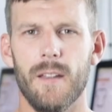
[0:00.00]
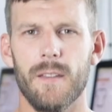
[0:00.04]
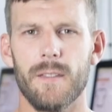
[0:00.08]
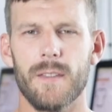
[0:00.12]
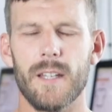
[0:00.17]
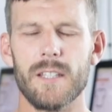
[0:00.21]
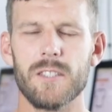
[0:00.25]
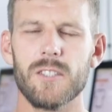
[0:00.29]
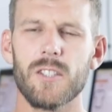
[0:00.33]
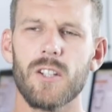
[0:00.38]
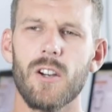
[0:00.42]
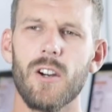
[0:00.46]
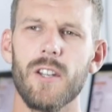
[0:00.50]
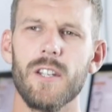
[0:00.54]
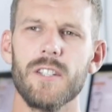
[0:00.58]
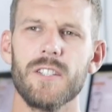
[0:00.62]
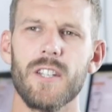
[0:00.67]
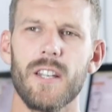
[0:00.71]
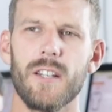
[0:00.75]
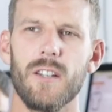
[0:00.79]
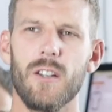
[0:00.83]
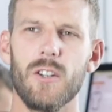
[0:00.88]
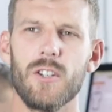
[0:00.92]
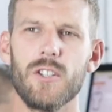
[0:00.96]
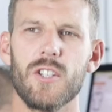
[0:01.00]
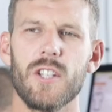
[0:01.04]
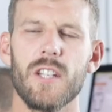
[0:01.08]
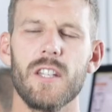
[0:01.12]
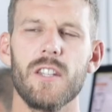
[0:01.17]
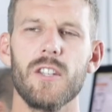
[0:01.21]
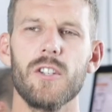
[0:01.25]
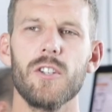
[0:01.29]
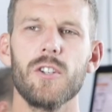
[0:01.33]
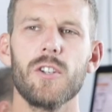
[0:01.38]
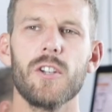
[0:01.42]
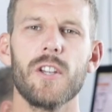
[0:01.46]
That's the kind of
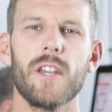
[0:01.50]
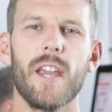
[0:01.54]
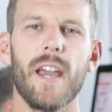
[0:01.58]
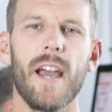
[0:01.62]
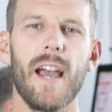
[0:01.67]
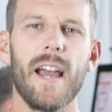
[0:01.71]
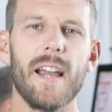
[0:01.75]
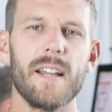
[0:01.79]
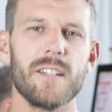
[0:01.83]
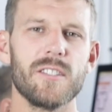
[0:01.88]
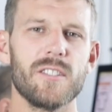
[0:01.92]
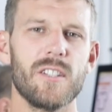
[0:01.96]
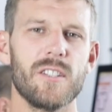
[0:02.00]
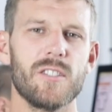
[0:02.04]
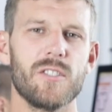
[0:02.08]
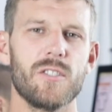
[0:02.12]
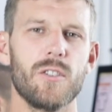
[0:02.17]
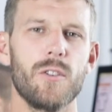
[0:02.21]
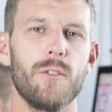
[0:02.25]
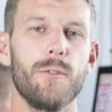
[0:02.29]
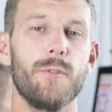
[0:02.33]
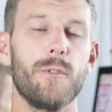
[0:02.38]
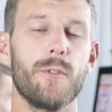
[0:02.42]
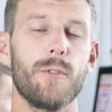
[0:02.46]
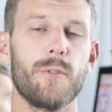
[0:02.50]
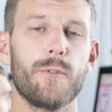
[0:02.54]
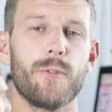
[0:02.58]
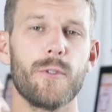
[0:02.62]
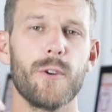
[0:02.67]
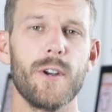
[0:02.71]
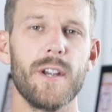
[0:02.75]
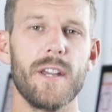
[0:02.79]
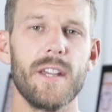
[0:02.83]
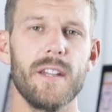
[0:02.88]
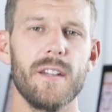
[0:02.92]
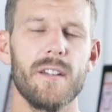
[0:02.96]
technology that you can get access to for
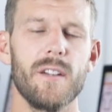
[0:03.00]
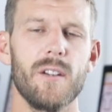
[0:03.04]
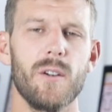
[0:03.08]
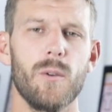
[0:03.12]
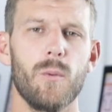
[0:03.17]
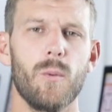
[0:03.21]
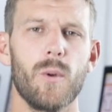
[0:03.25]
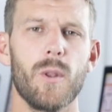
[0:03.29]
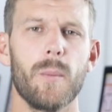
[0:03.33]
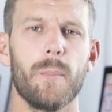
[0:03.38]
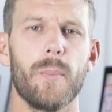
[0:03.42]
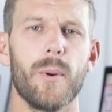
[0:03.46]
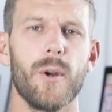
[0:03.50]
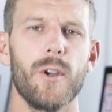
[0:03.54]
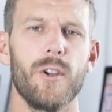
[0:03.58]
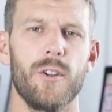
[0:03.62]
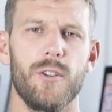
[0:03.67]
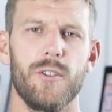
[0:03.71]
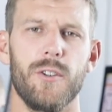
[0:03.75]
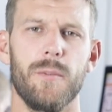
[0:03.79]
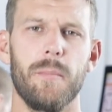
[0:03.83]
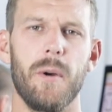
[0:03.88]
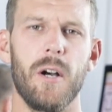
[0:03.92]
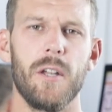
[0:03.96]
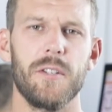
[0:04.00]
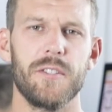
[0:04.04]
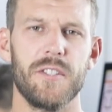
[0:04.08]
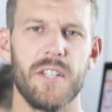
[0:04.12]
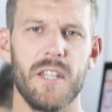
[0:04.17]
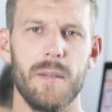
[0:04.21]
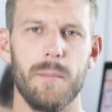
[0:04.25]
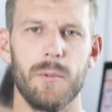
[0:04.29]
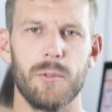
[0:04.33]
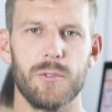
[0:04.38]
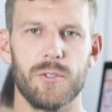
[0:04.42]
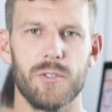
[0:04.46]
free with a print-on-demand
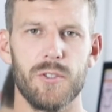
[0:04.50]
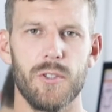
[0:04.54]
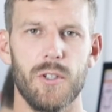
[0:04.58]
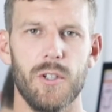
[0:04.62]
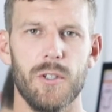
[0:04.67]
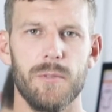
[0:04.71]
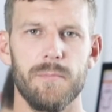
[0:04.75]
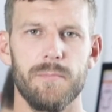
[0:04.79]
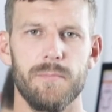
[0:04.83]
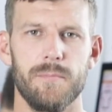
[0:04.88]
Tmall store.